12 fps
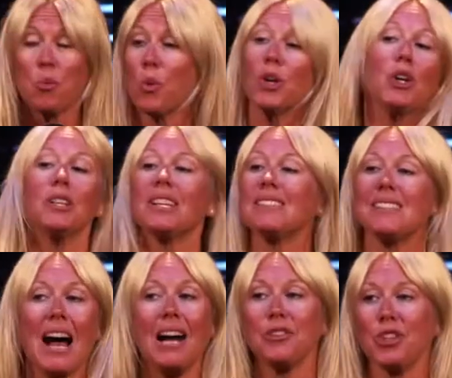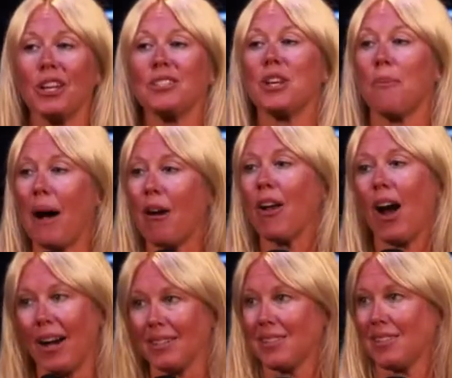The world is not just about
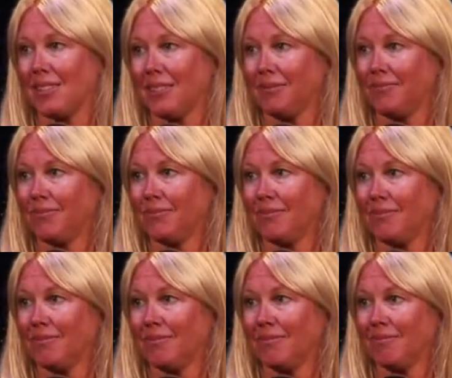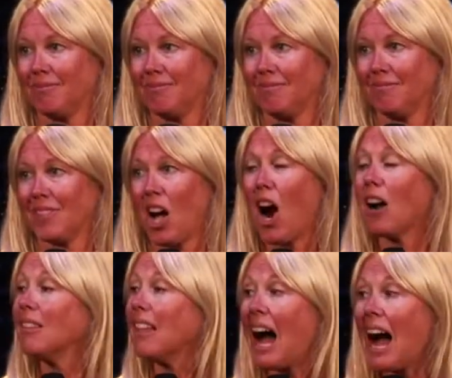us.
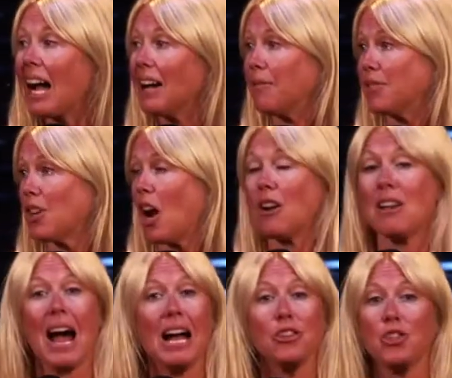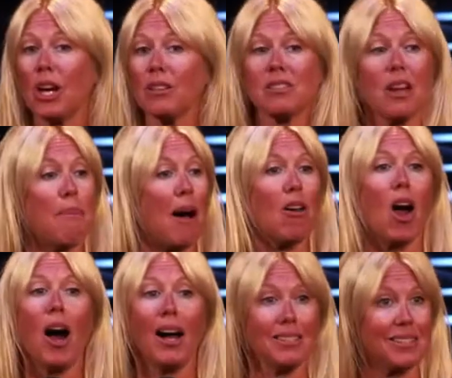Our lives are not just about
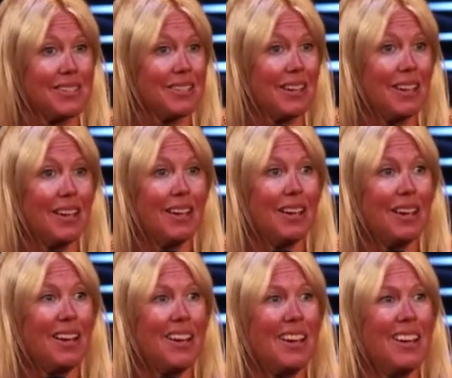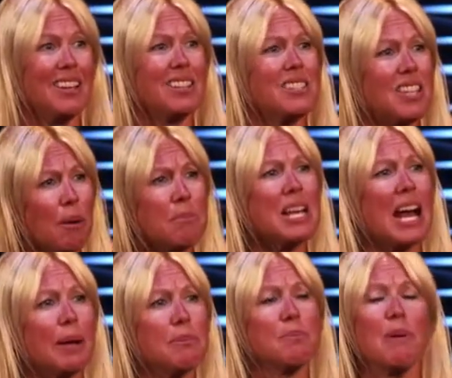us.
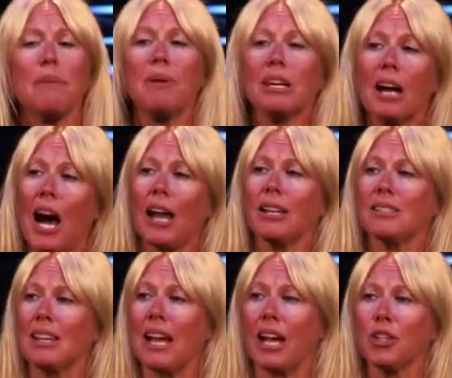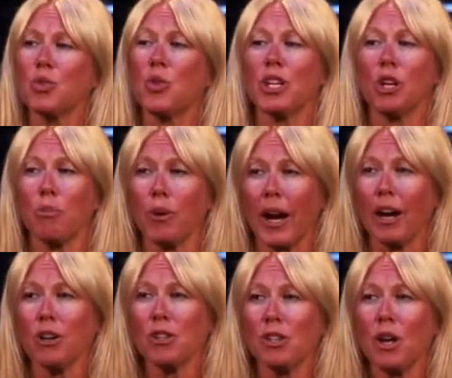Sometimes maybe God isn't answering your
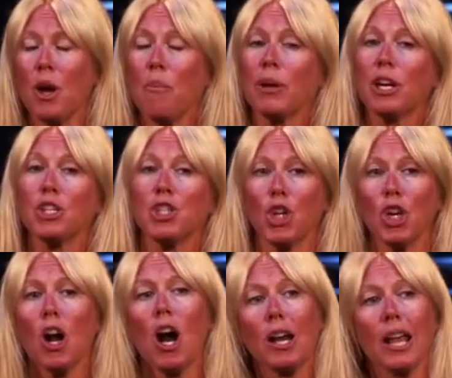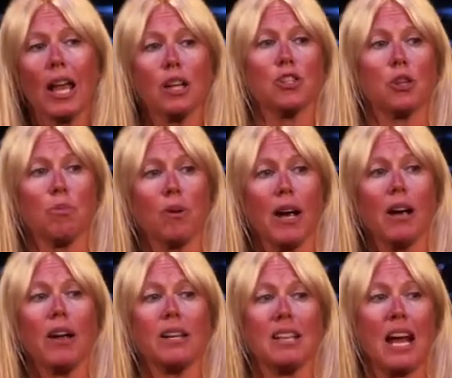prayers because your unanswered
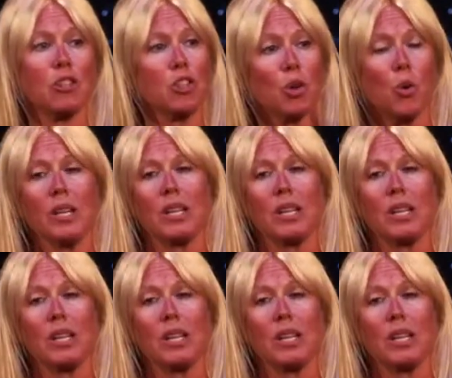prayer is actually